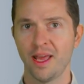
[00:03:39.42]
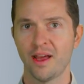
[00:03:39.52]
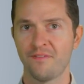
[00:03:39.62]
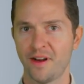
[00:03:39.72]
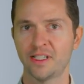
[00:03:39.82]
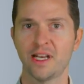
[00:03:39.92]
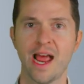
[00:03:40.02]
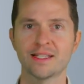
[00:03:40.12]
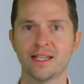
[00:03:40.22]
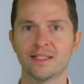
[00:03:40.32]
affected
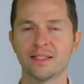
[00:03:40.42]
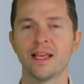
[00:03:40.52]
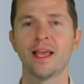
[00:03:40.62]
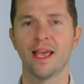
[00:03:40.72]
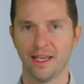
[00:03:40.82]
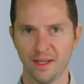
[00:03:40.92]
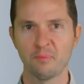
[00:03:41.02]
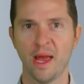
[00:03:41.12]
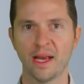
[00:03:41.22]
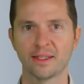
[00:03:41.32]
assets, and
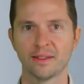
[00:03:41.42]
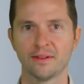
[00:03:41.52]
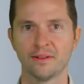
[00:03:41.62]
impact.